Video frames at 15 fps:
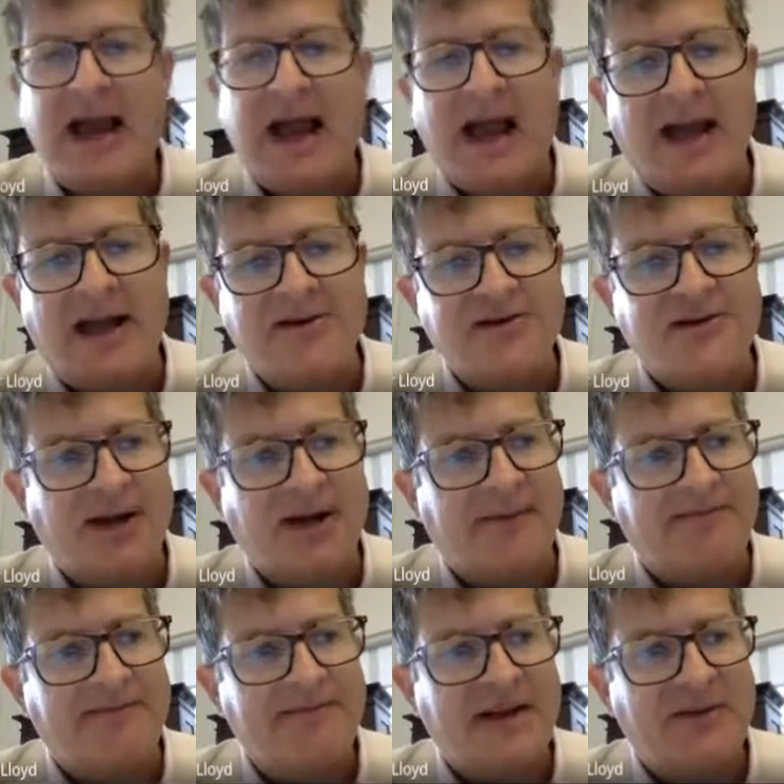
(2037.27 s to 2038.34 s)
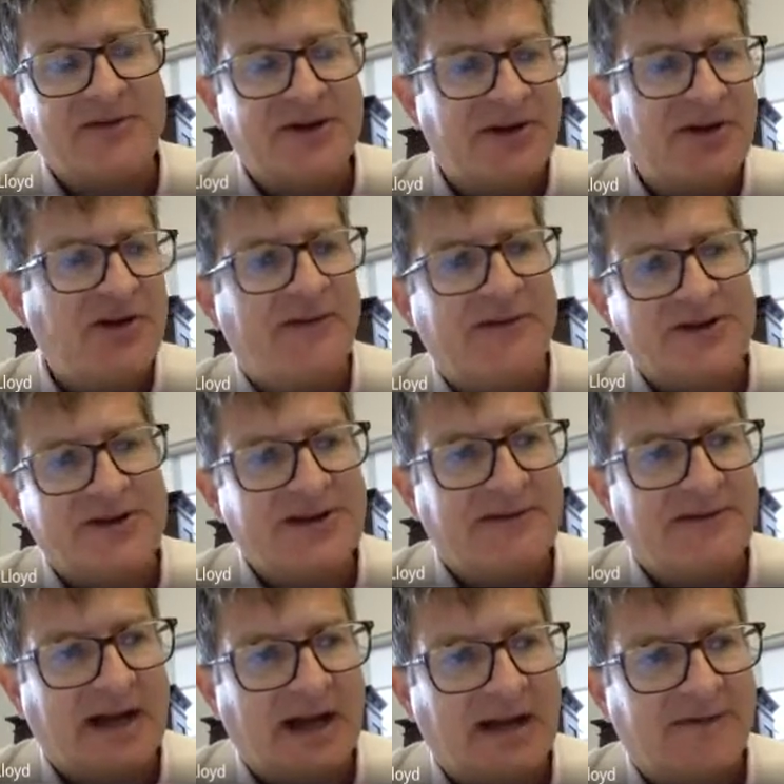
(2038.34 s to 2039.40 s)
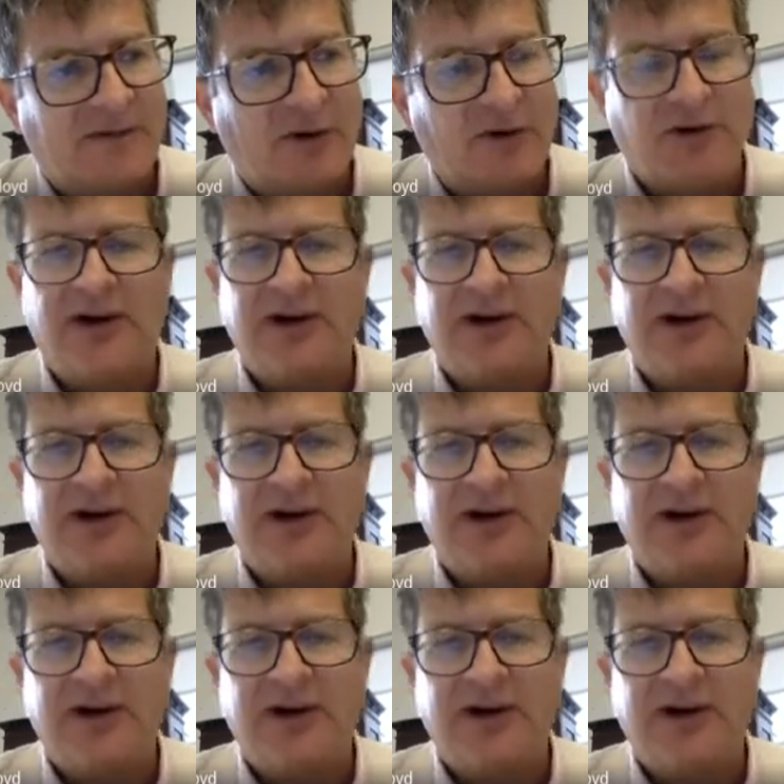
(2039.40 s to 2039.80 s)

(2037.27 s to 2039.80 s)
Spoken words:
And it was at the University of California,